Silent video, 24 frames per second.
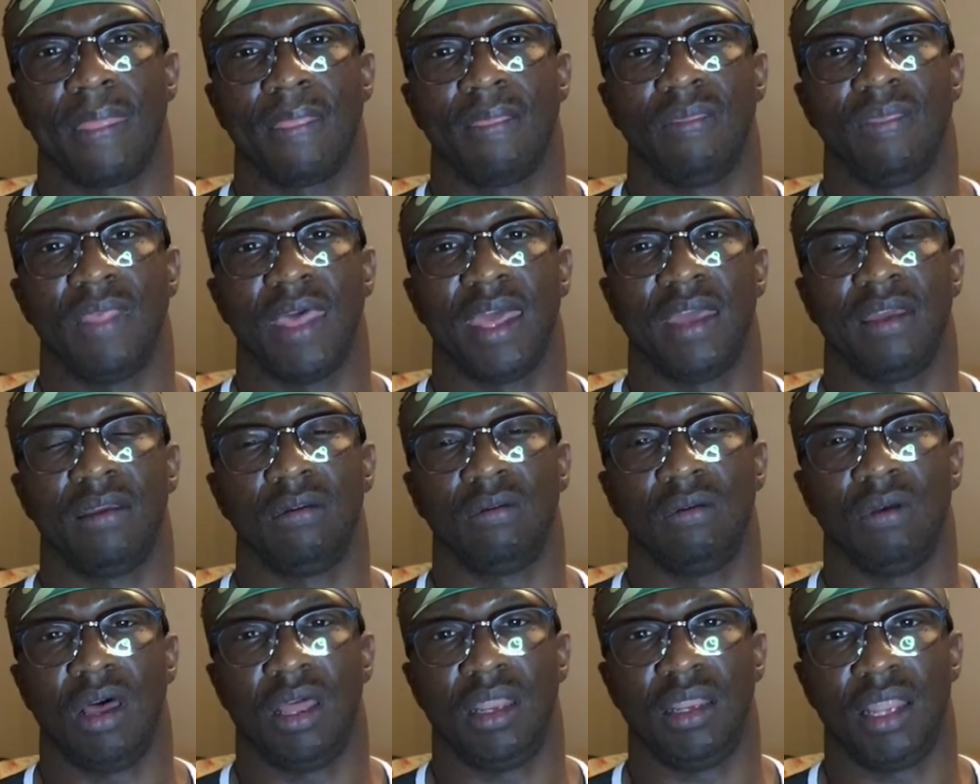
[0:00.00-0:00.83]
that
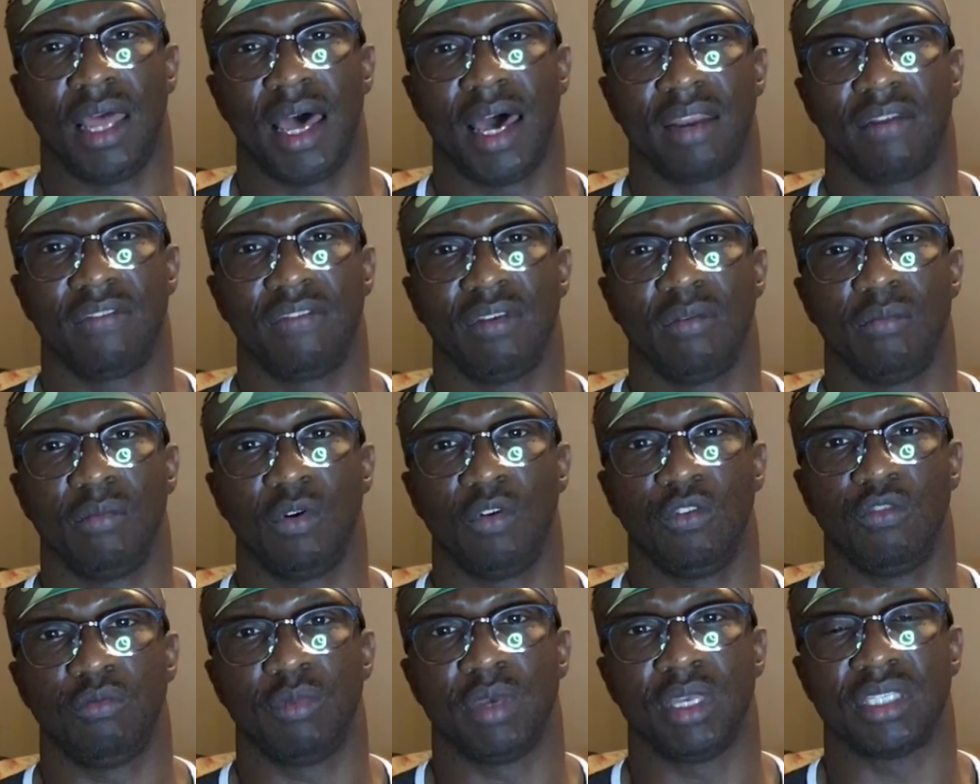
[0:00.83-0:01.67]
a lot of the
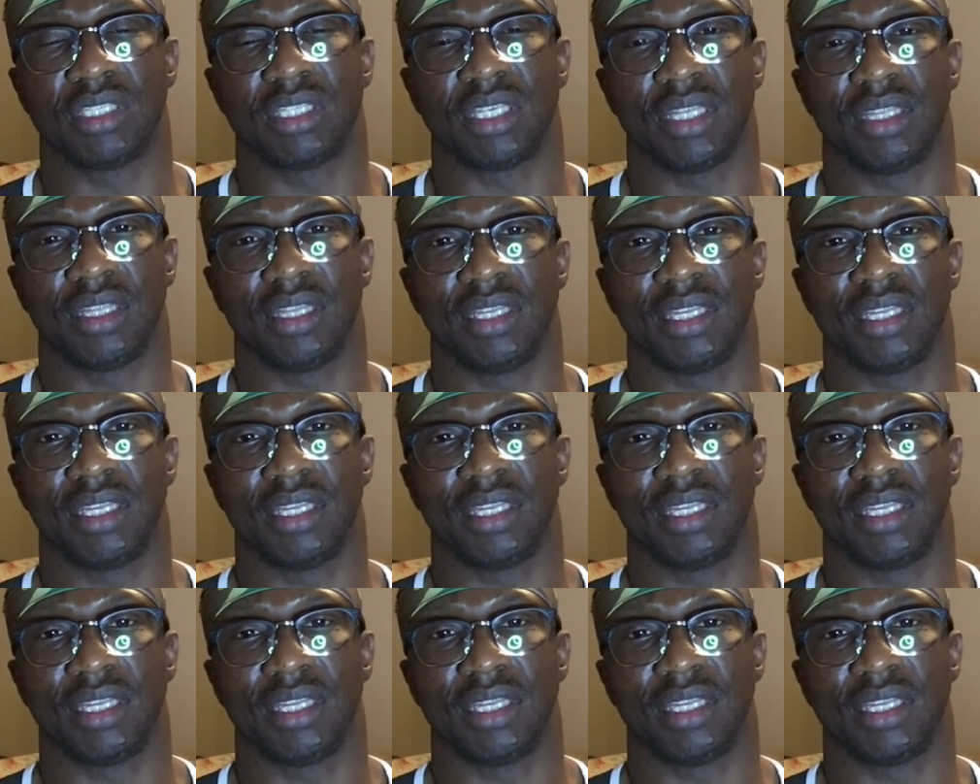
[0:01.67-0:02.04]
movements in the